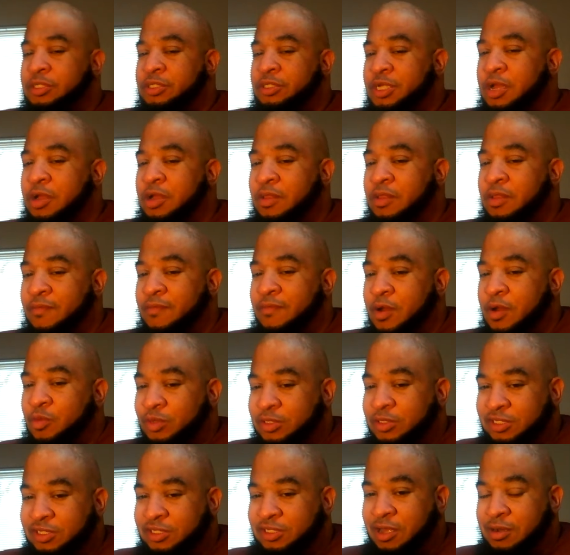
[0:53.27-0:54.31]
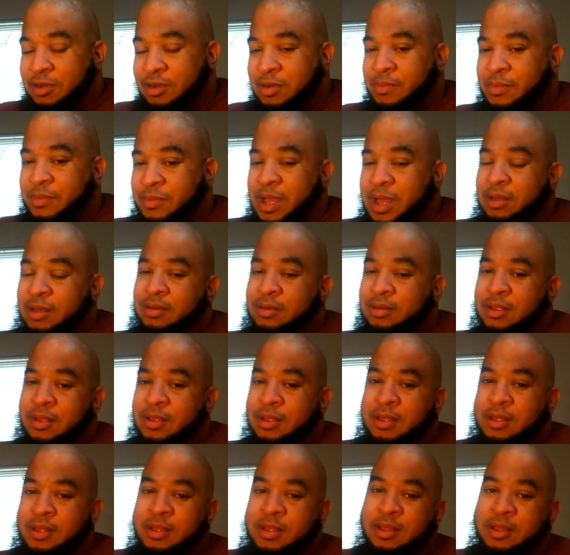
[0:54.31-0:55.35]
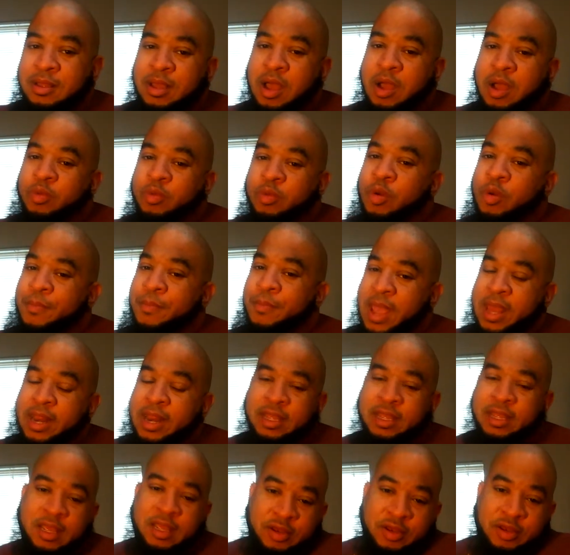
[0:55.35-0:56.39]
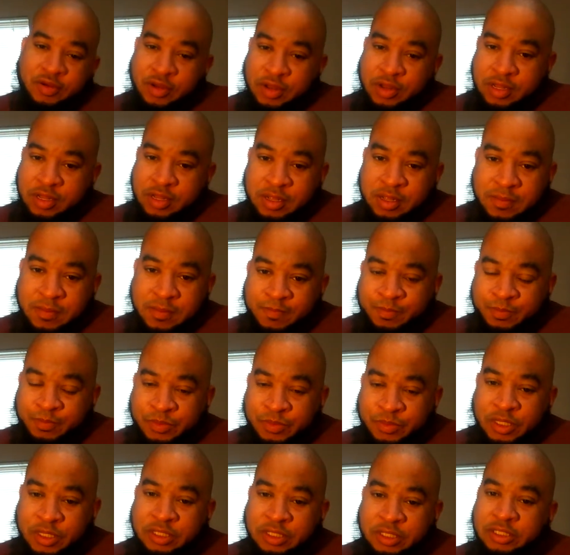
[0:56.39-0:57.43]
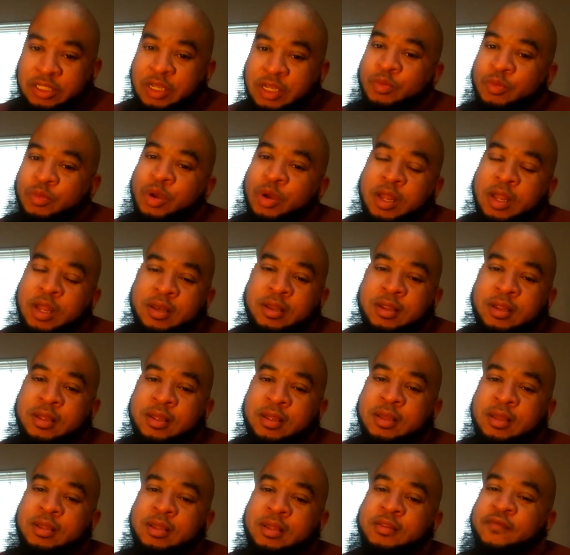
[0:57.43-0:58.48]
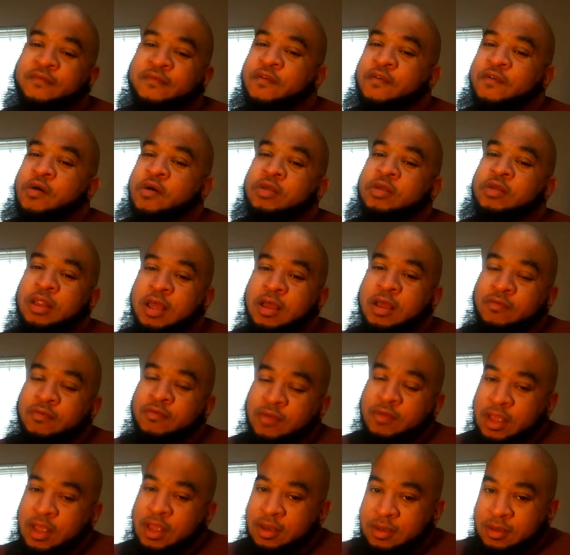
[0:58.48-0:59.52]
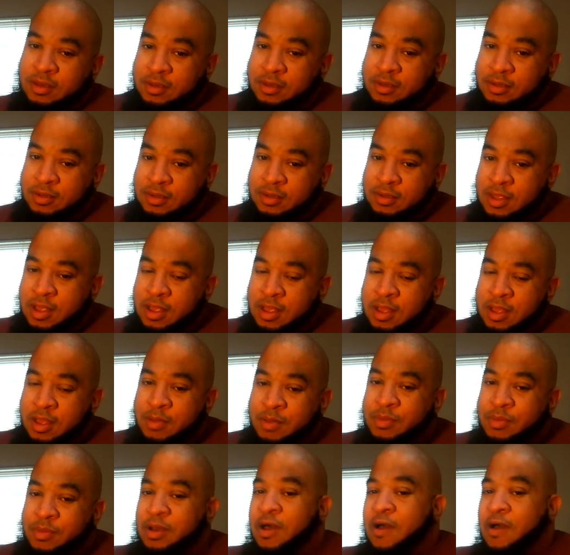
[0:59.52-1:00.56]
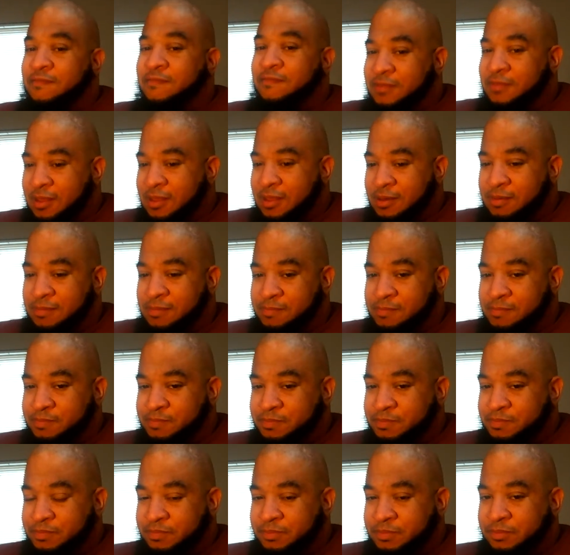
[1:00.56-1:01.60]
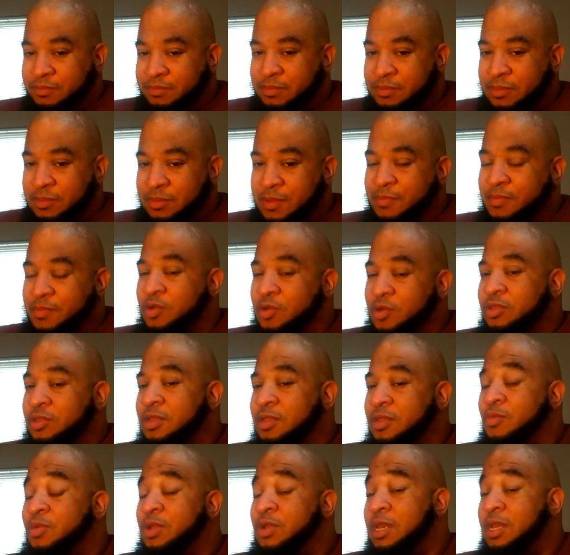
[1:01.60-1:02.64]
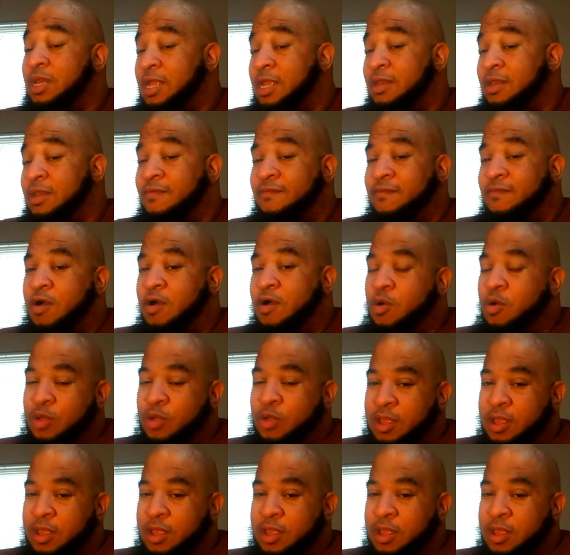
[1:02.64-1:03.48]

Gerald Levert was talking about a romantic interest, someone to fall in love with. But often, the person that we need to fall